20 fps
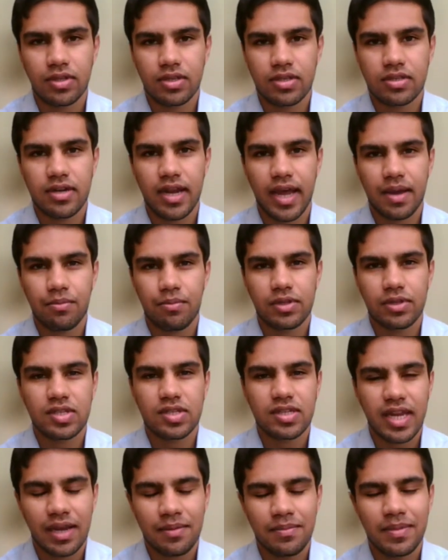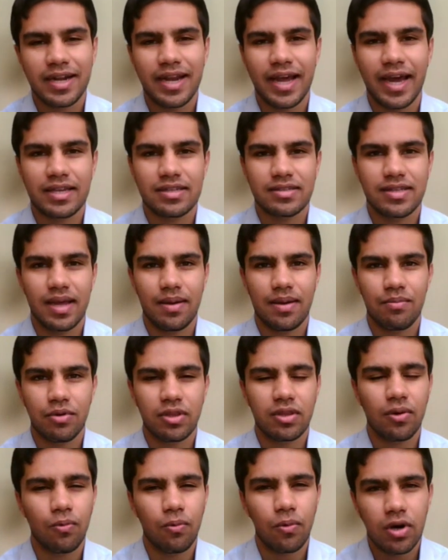this time will stigmatize them
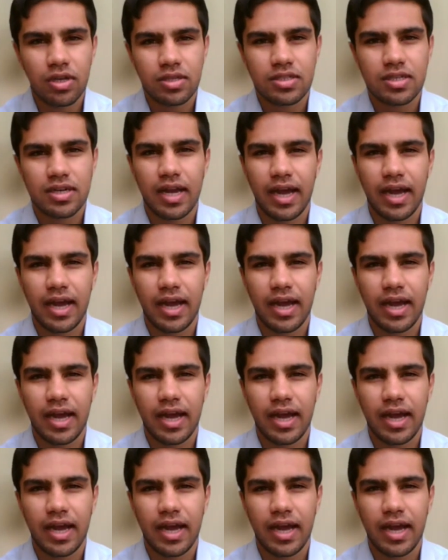with the worst